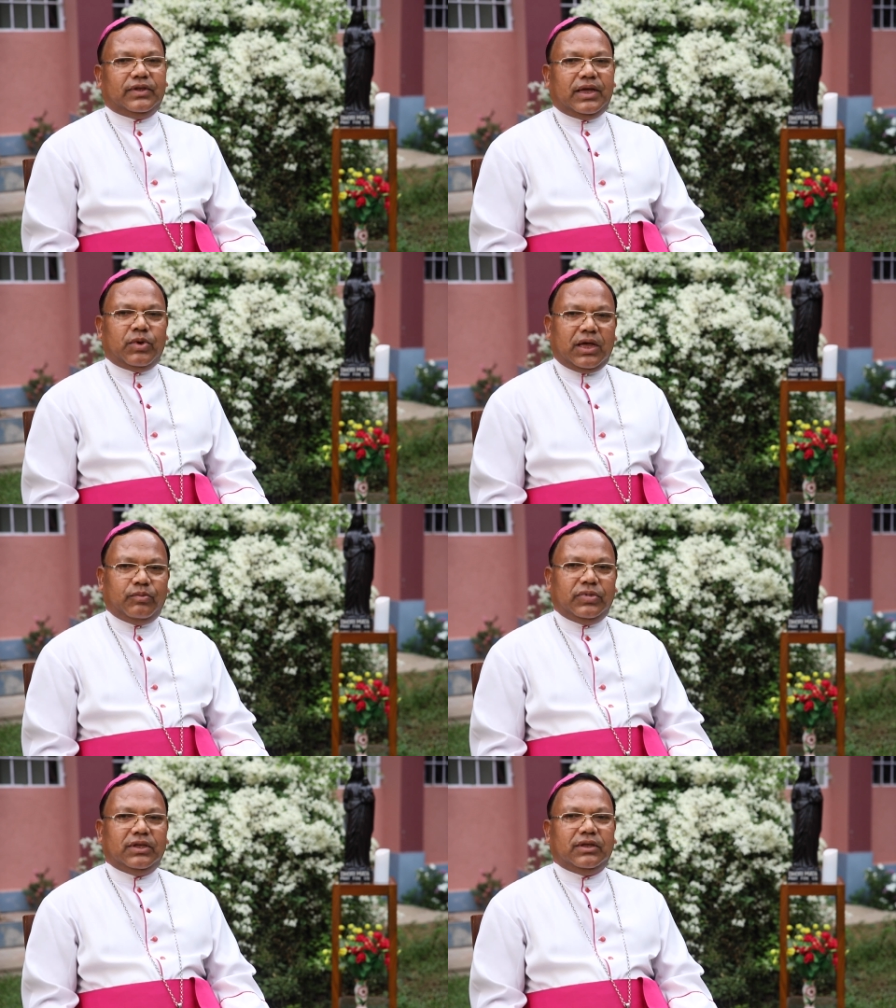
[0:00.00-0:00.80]
I'm
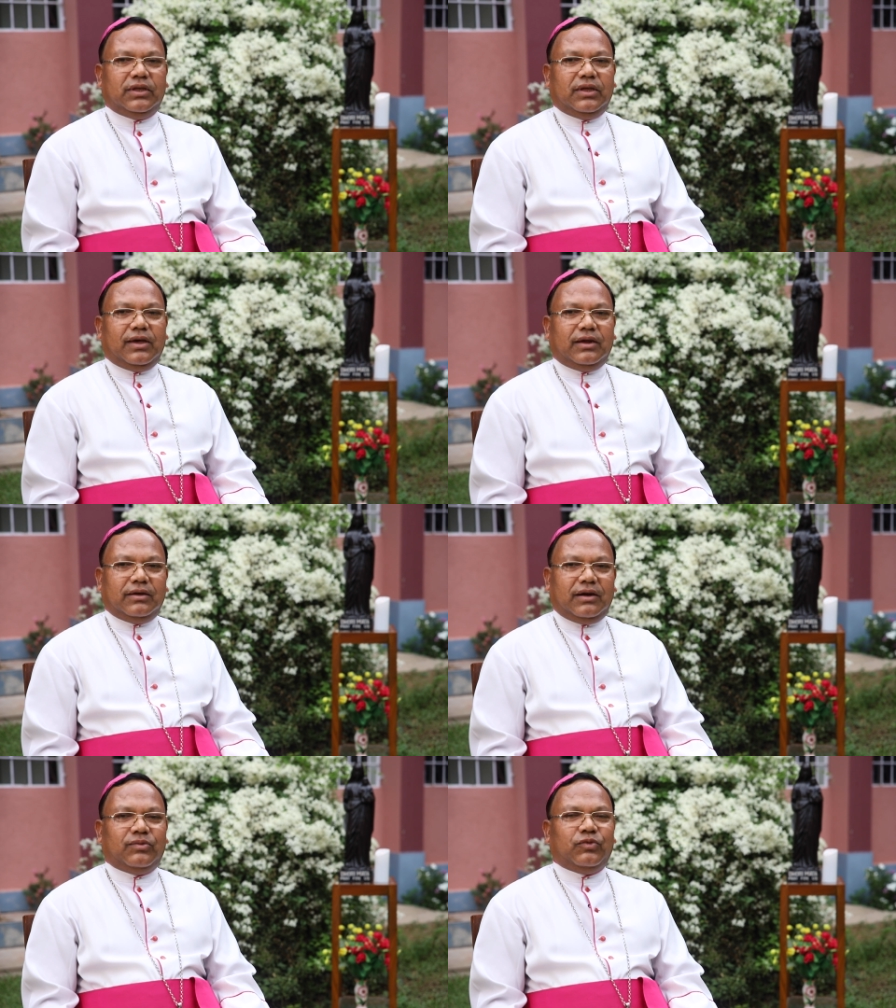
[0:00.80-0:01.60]
happy
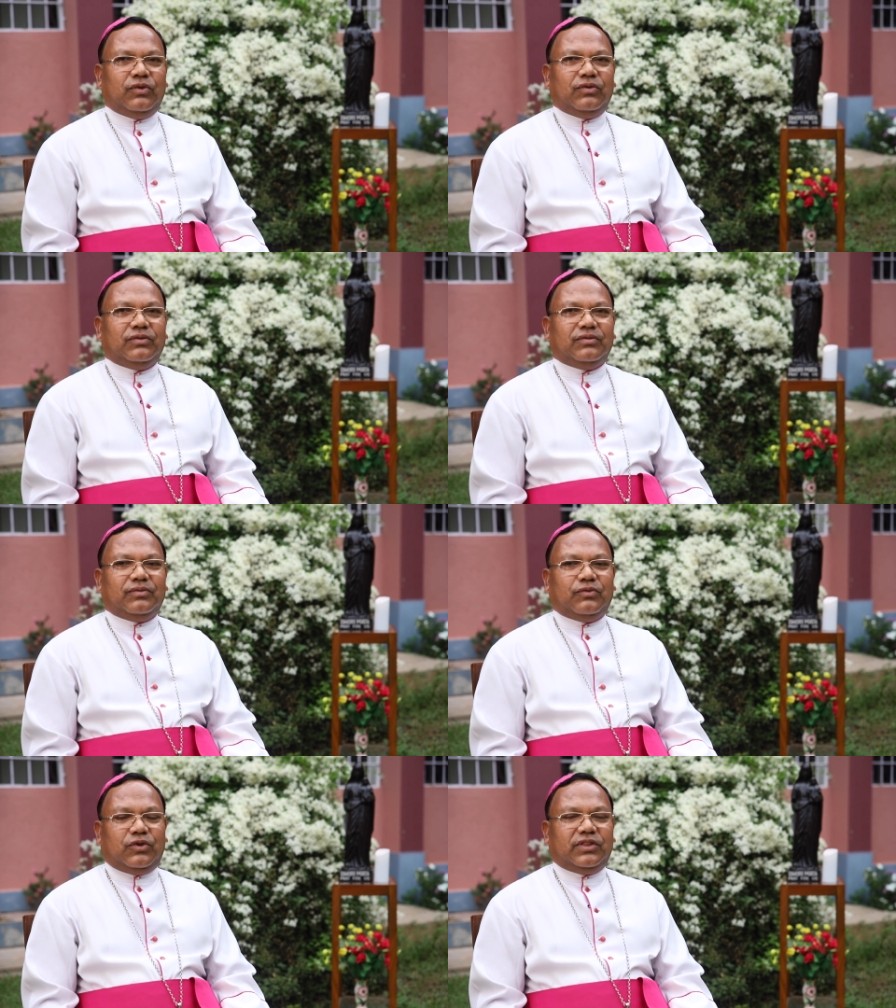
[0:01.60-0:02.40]
and grateful
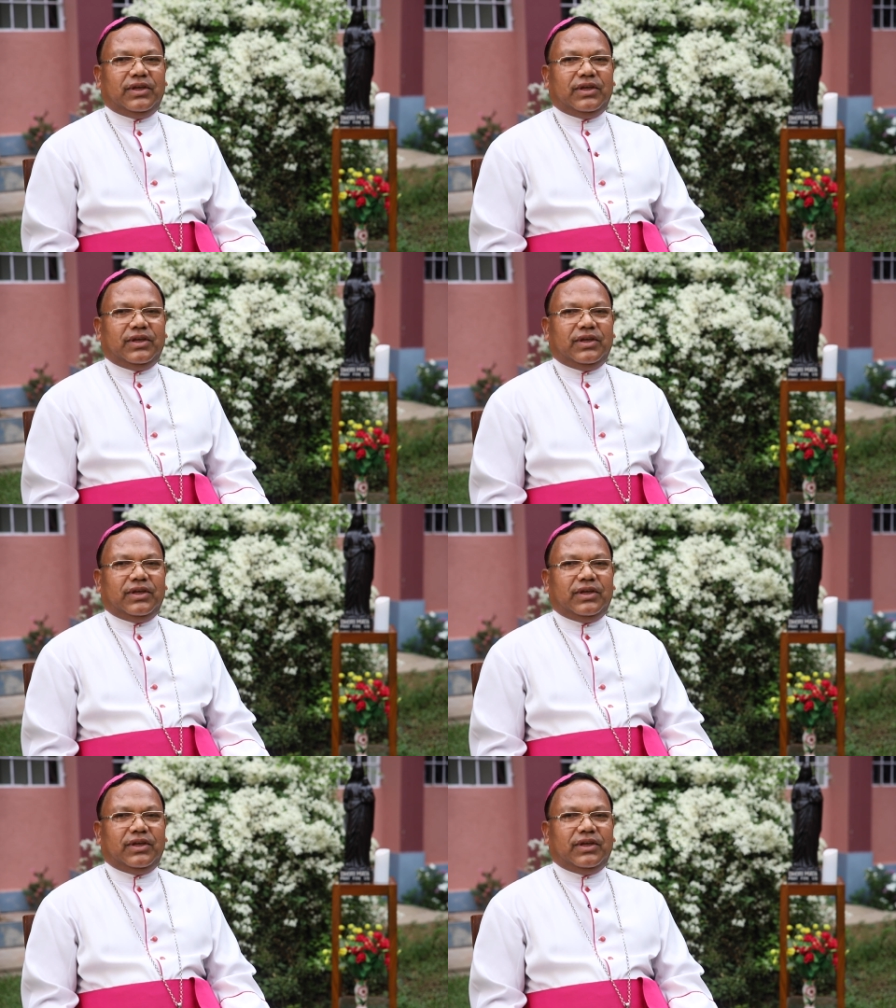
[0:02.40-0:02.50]
for